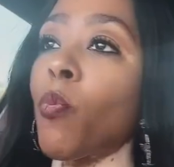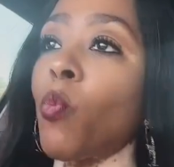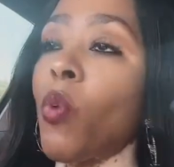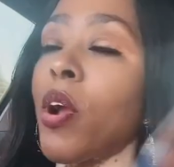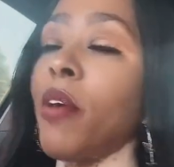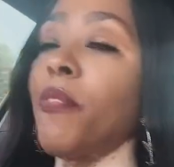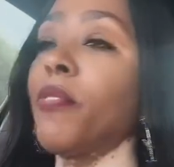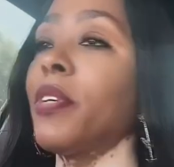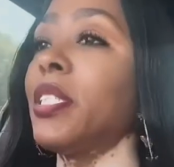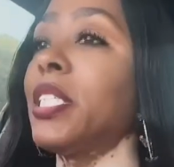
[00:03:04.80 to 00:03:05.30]

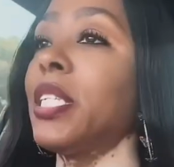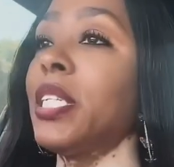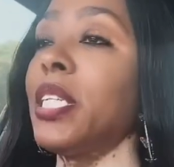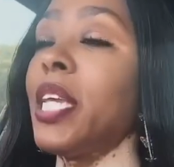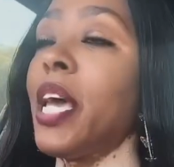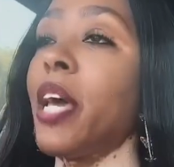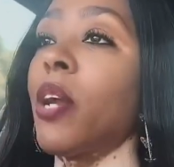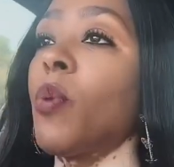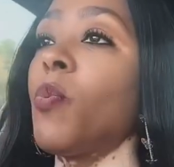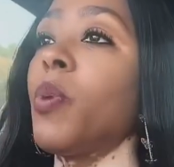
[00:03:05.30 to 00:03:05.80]
referencing
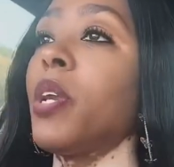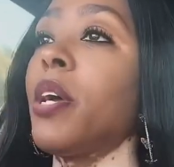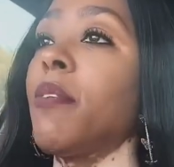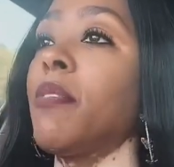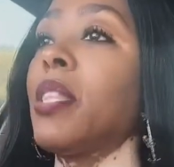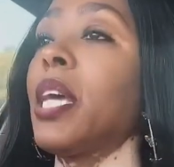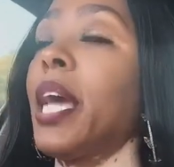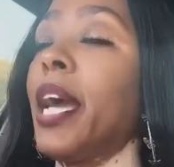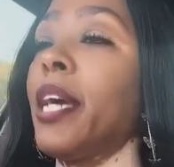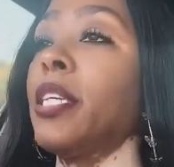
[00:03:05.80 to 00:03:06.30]
that or
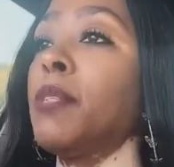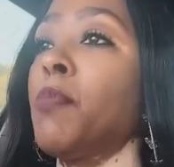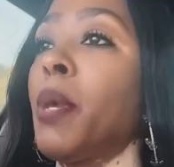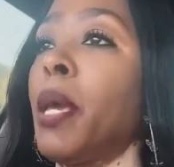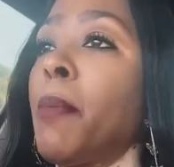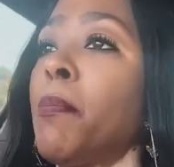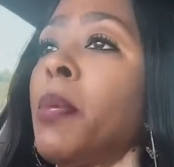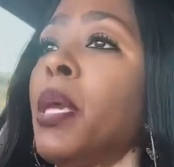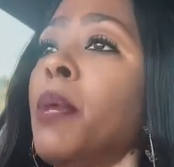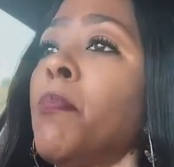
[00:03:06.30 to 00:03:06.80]
whatever the case
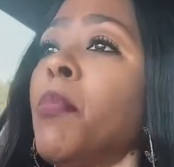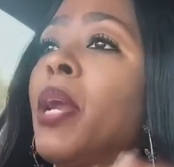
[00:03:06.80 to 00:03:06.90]
may be.